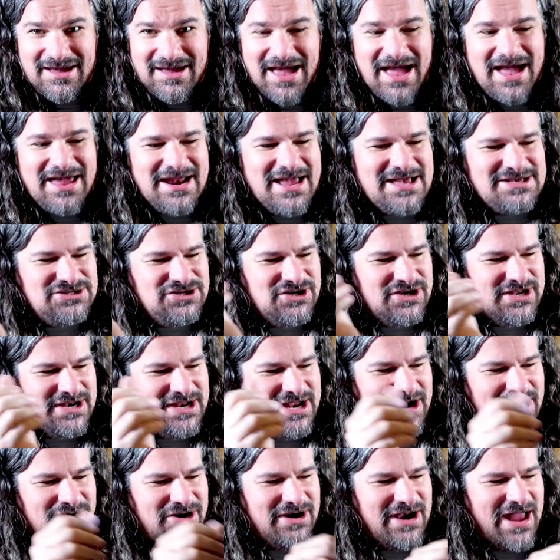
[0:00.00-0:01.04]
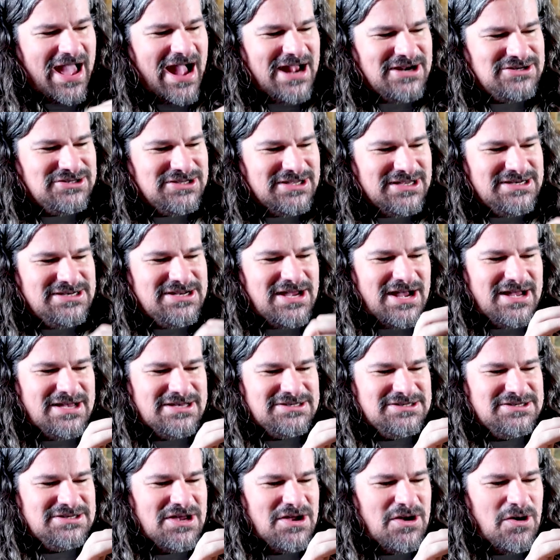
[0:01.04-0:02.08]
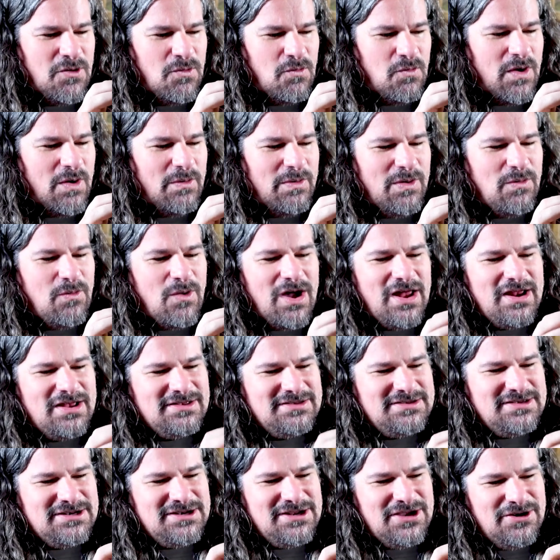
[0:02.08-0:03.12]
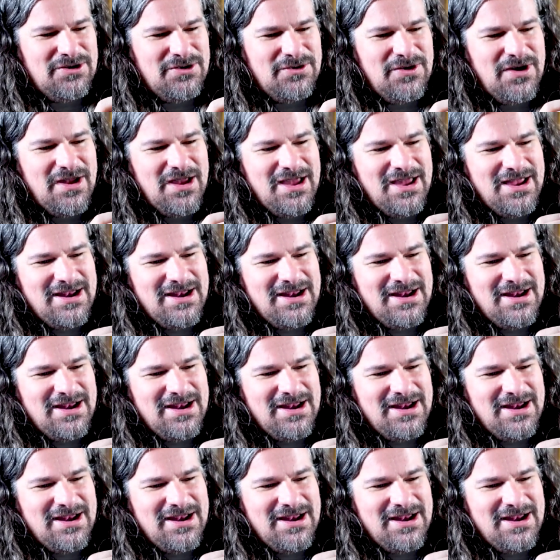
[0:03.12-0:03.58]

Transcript: And as you can hear, it actually does what we want it to do,